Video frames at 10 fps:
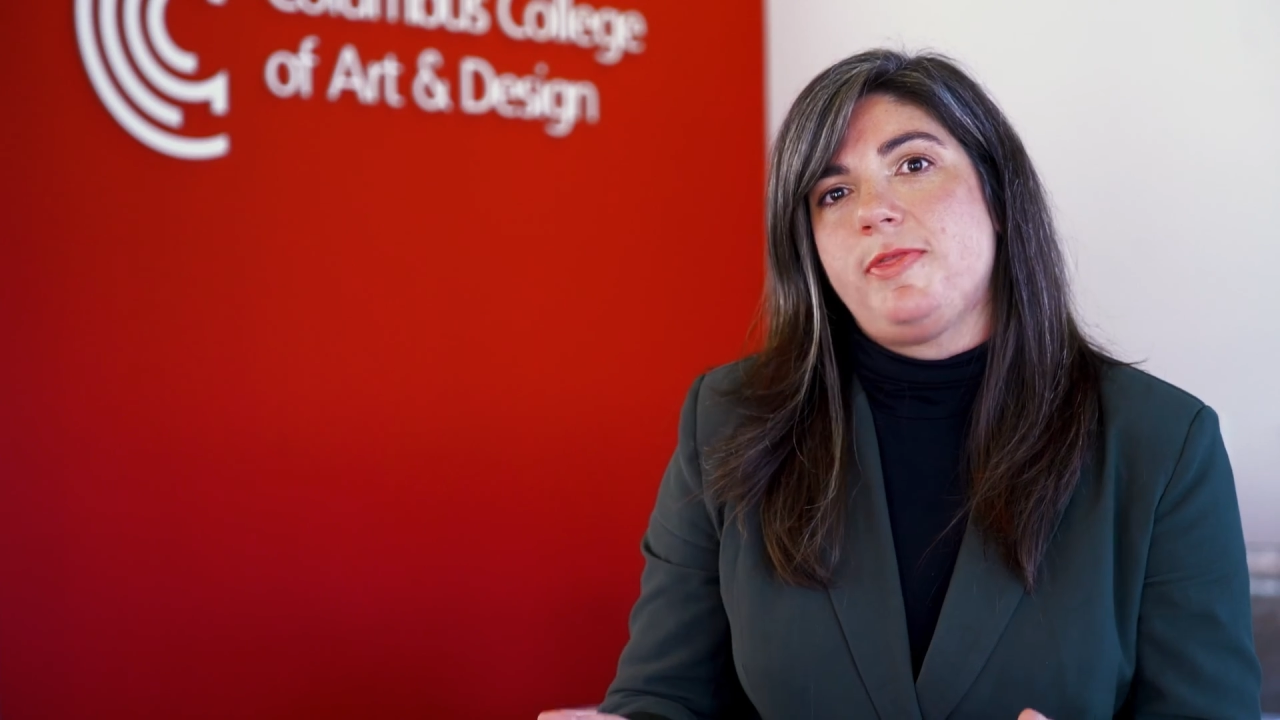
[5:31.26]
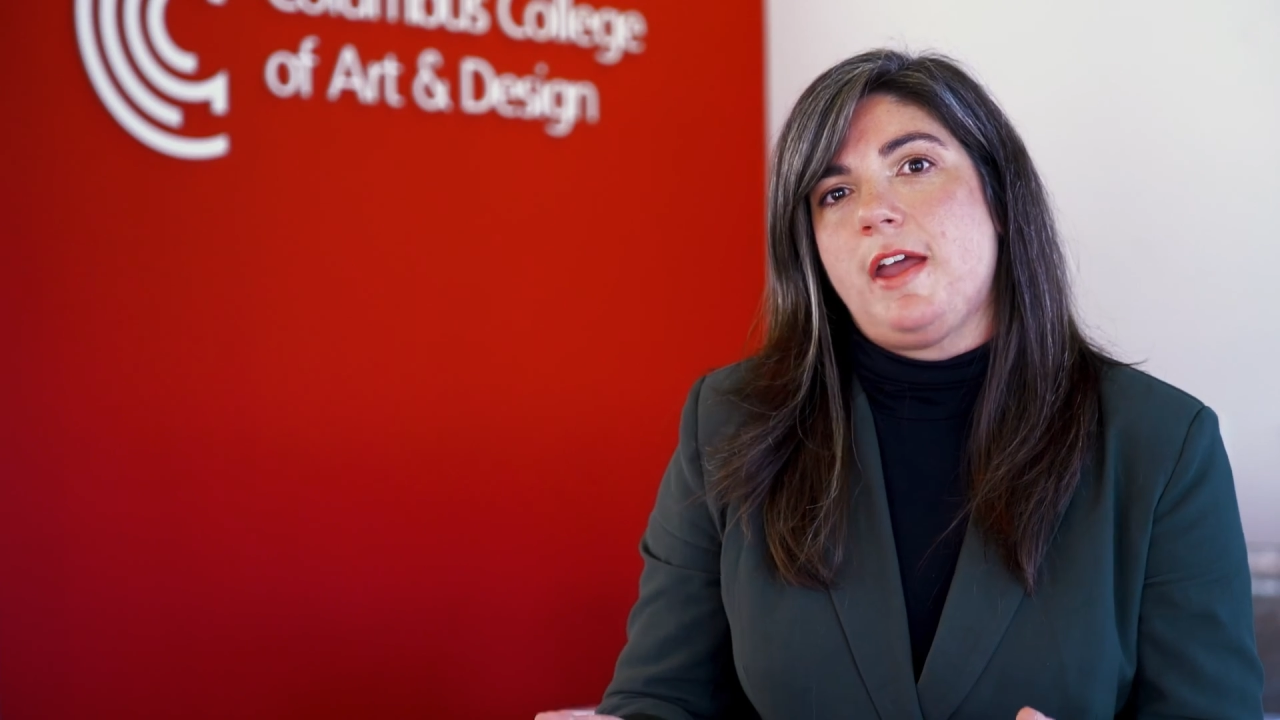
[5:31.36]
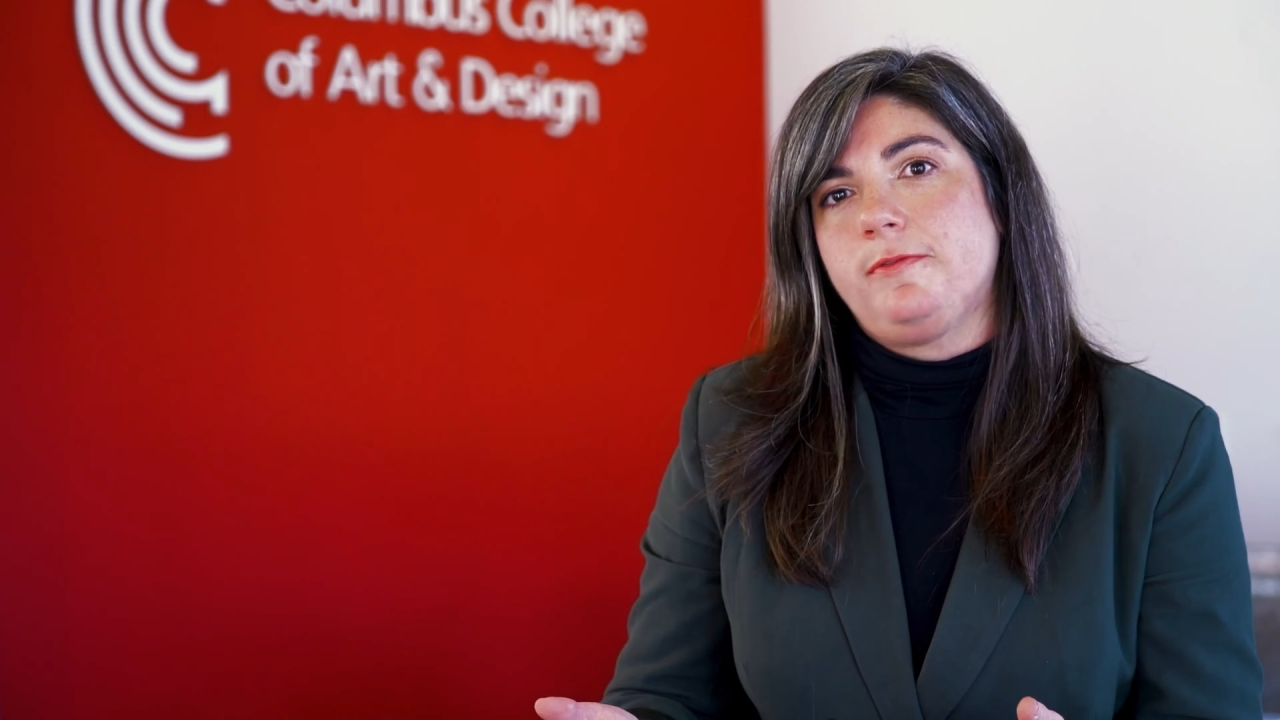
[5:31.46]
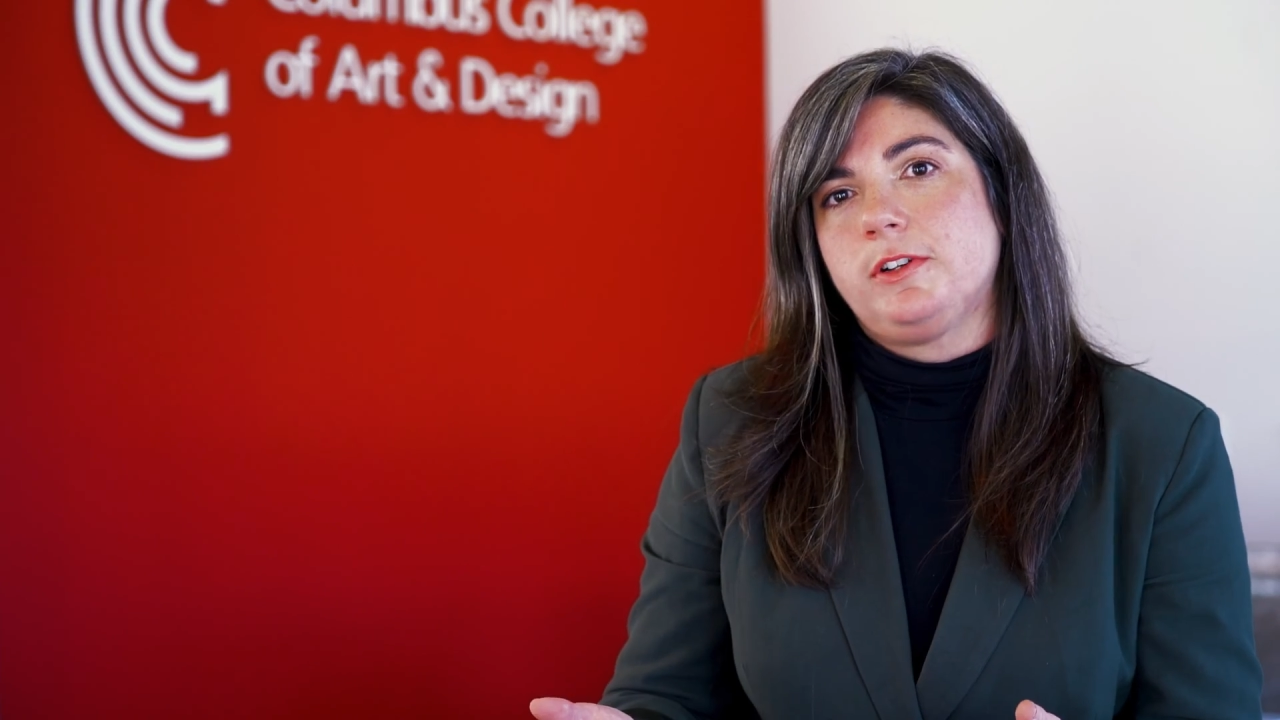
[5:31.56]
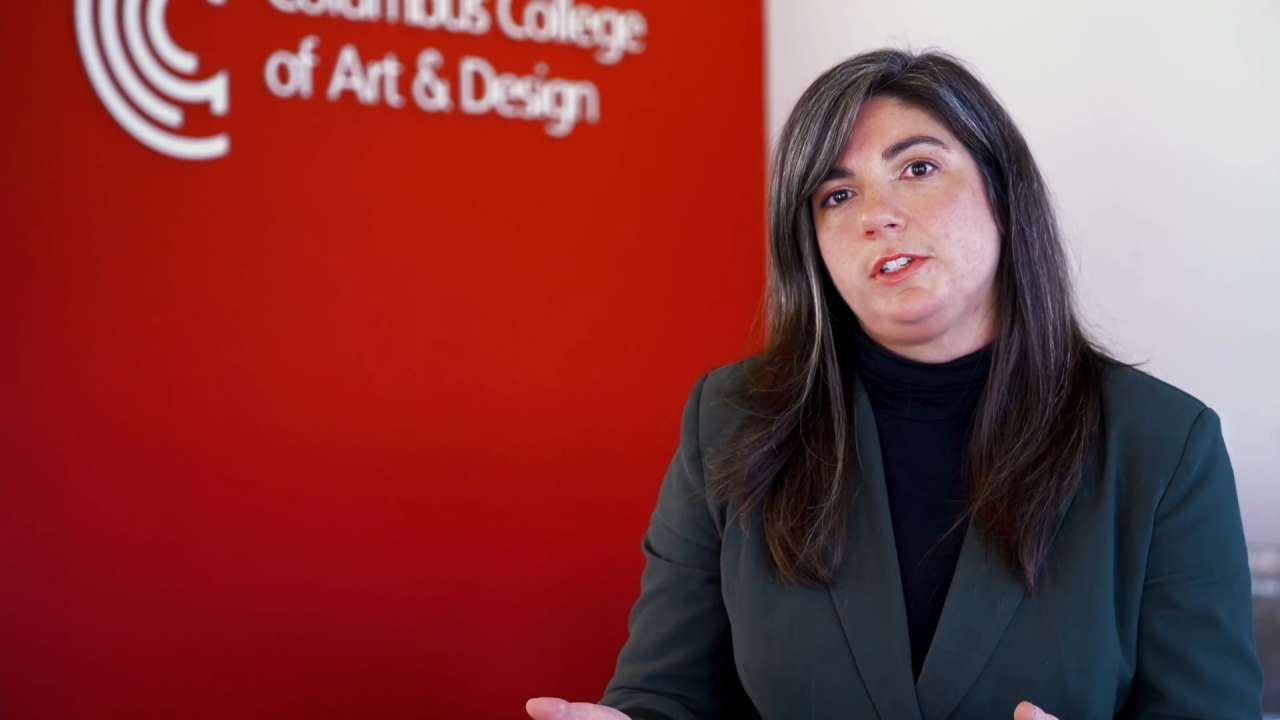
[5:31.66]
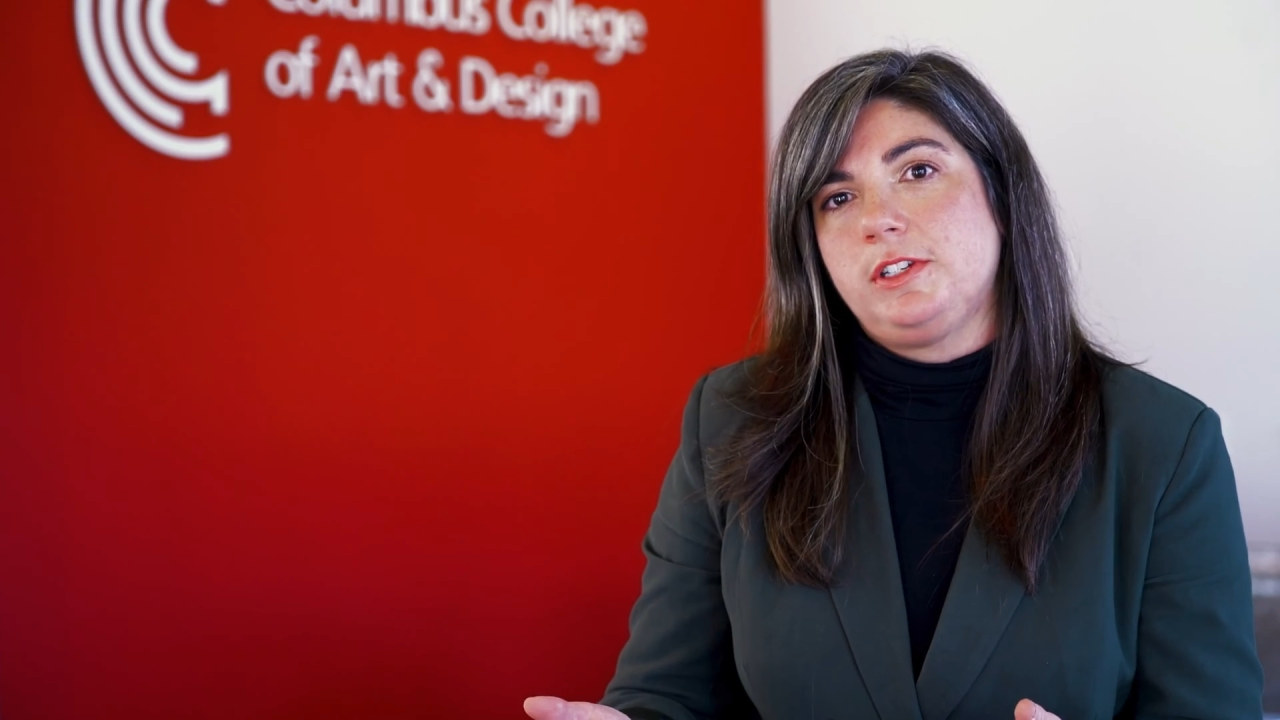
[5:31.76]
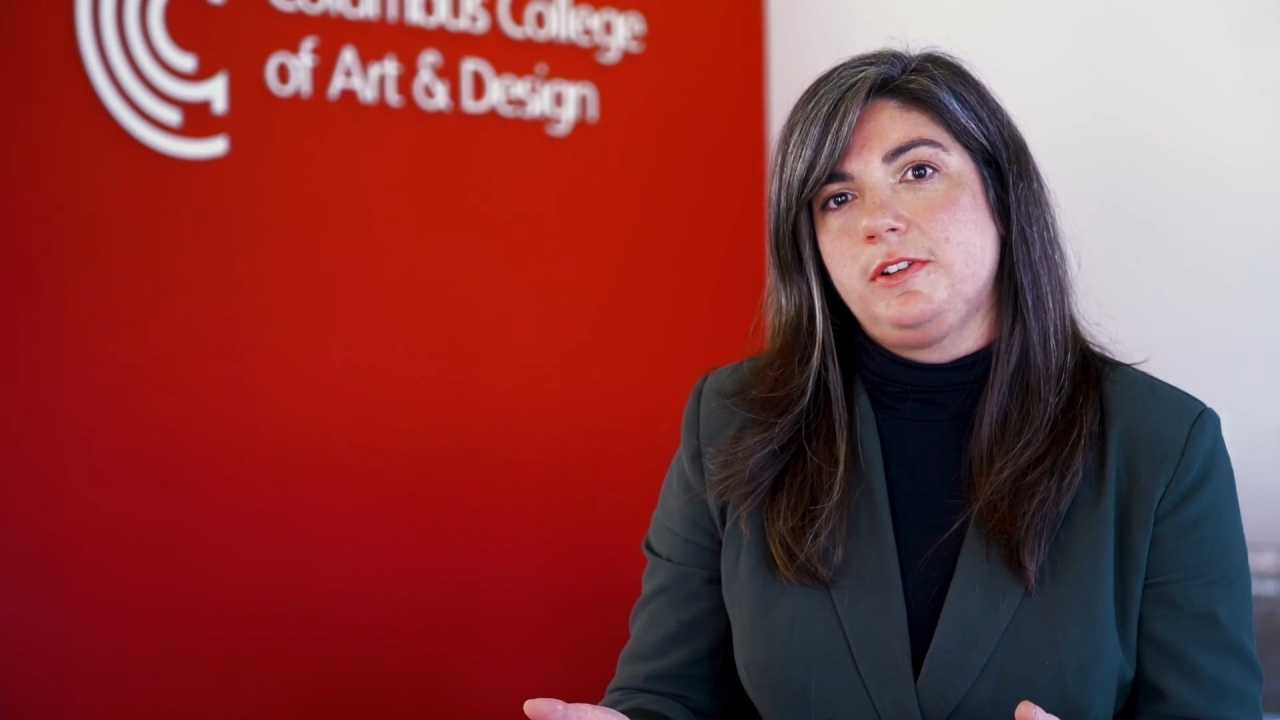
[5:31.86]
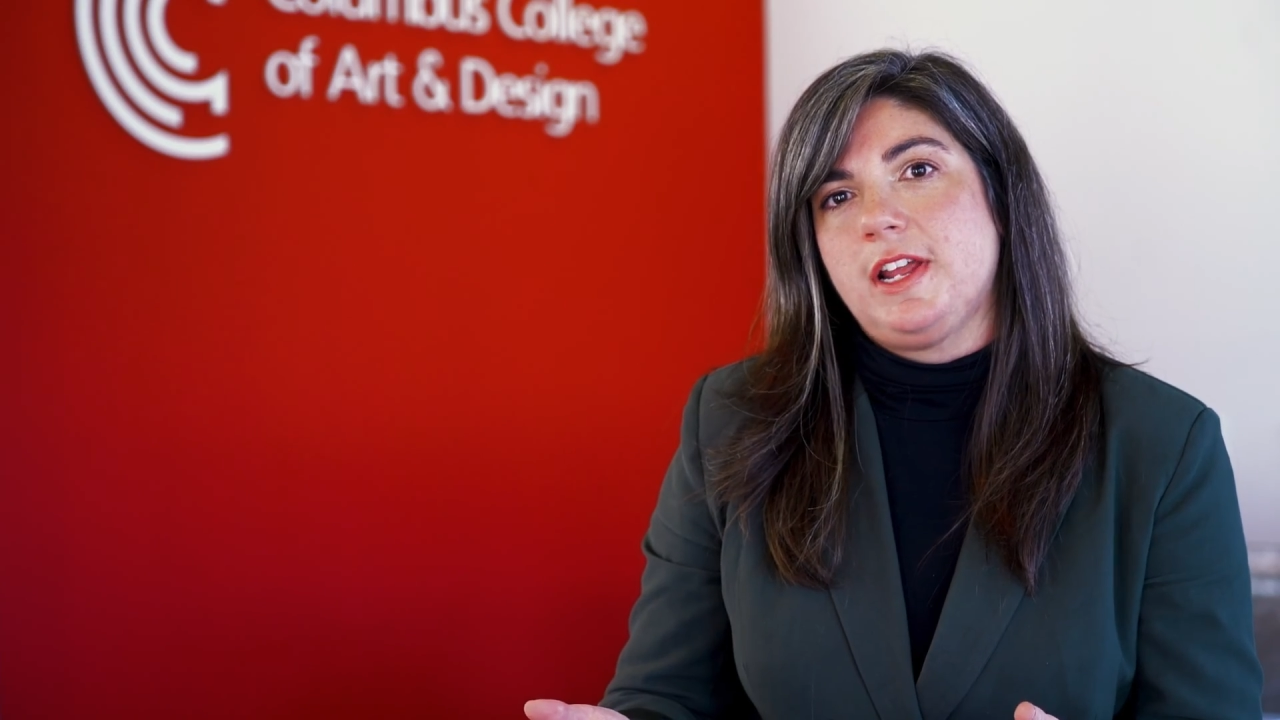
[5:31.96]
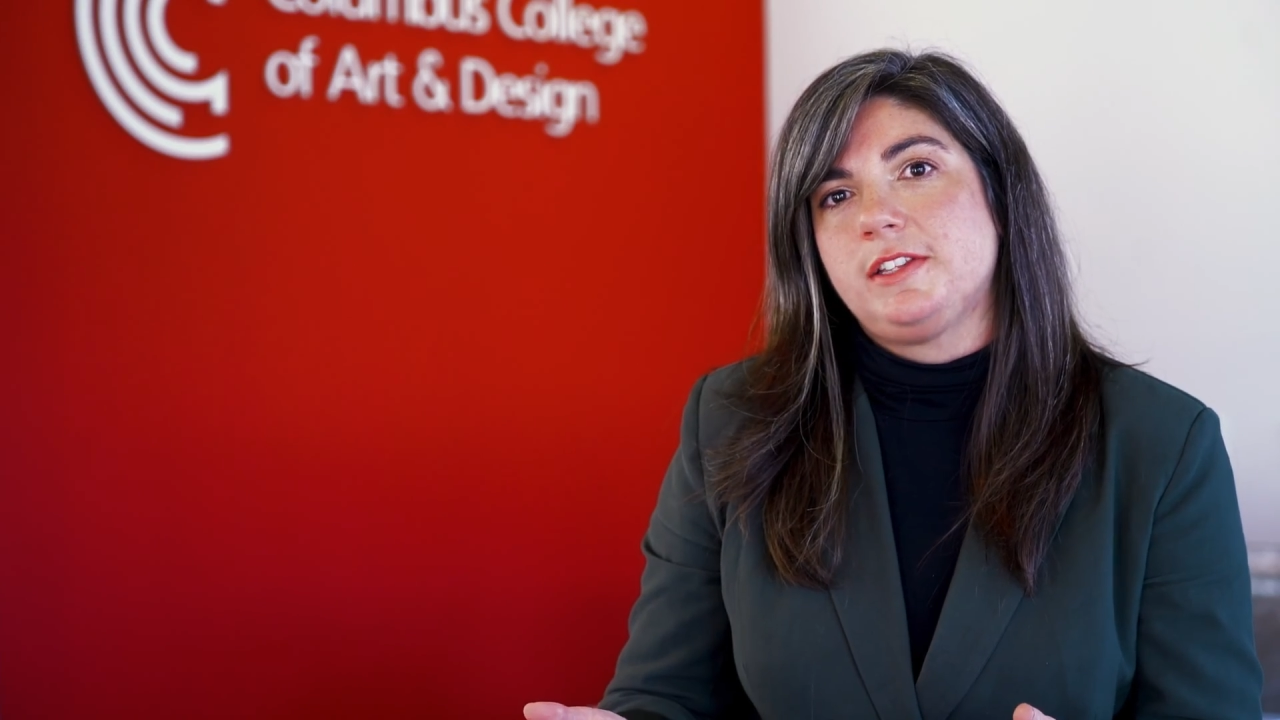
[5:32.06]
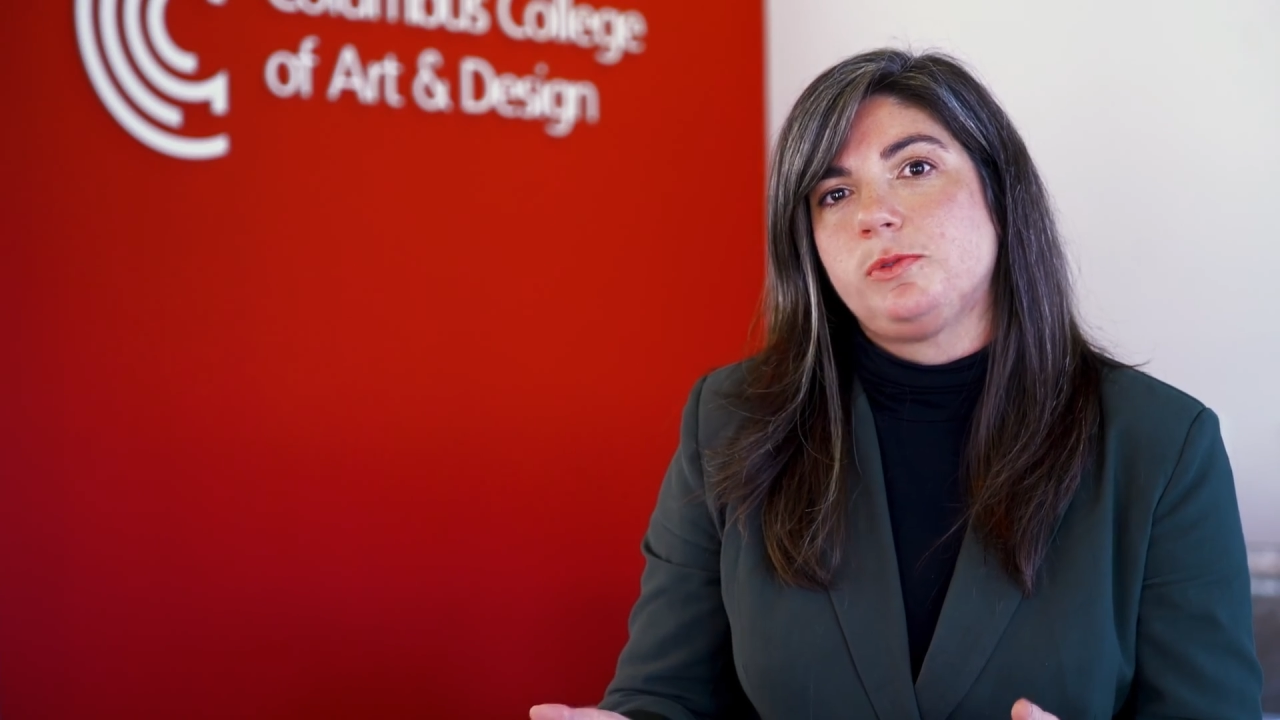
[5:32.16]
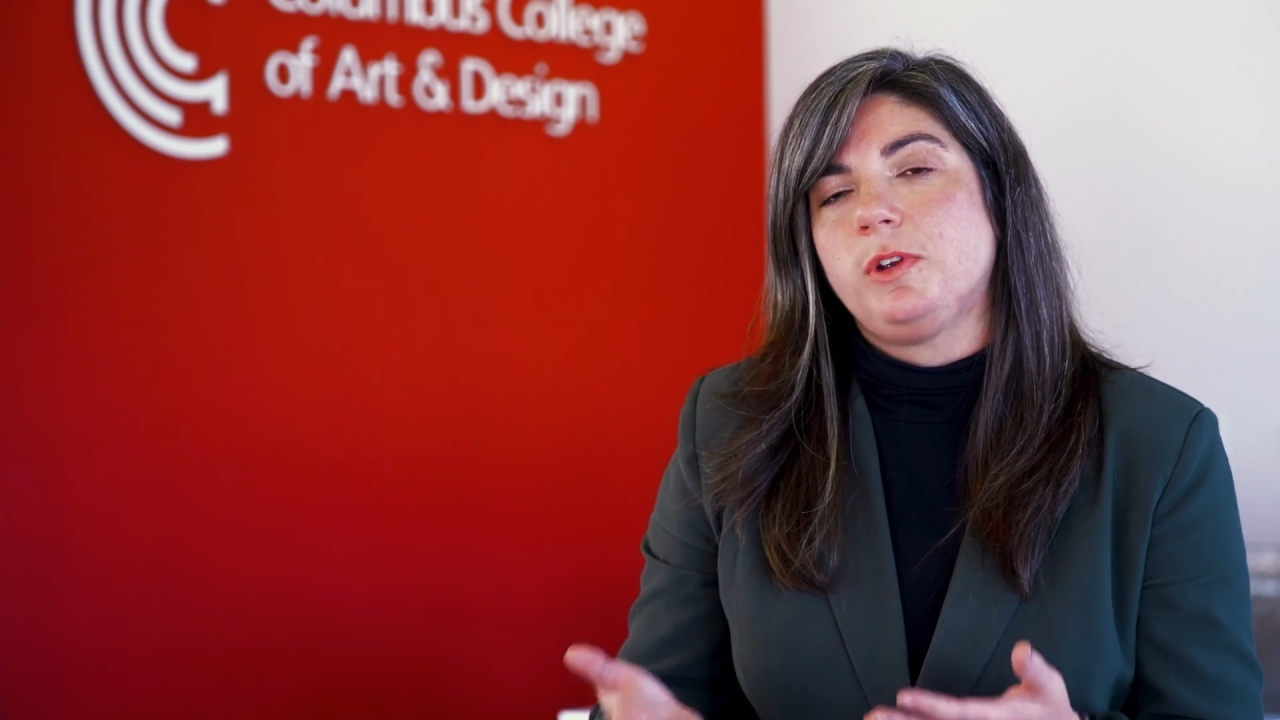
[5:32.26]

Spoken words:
that for students.